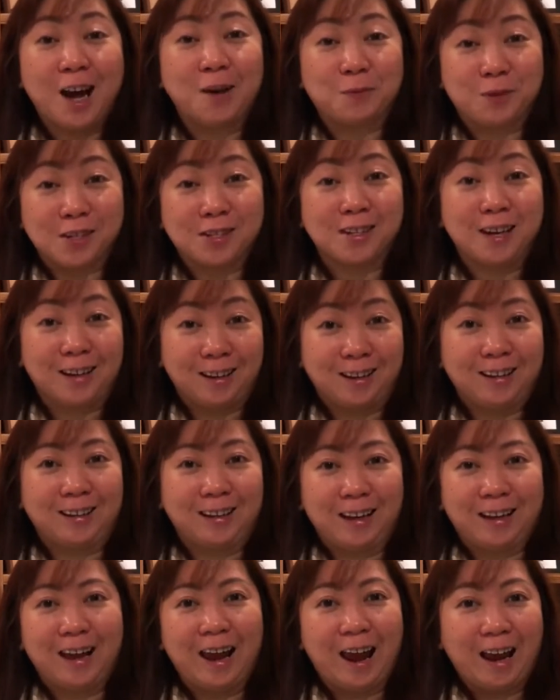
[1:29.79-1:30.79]
upset and
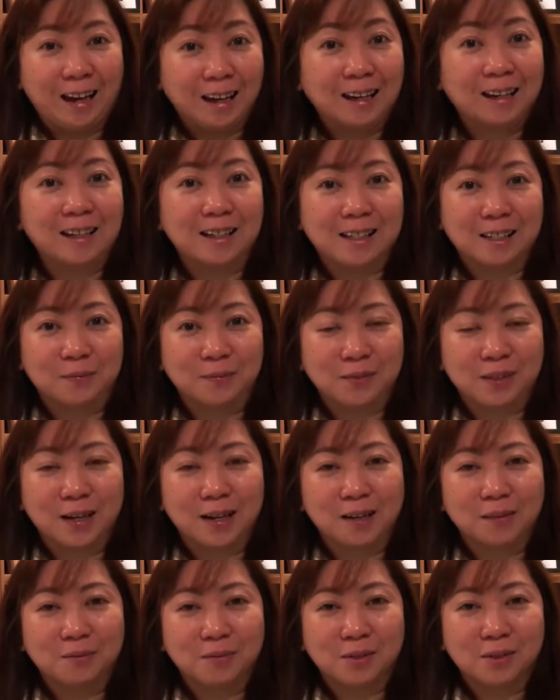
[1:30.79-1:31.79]
get angry
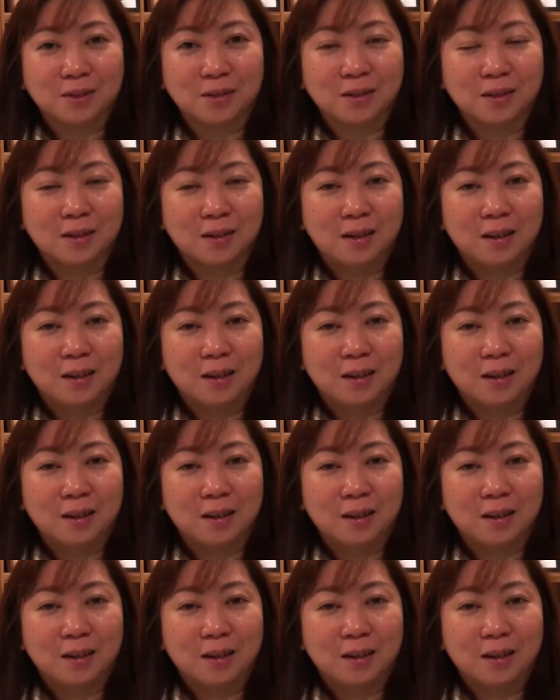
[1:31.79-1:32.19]
sometimes.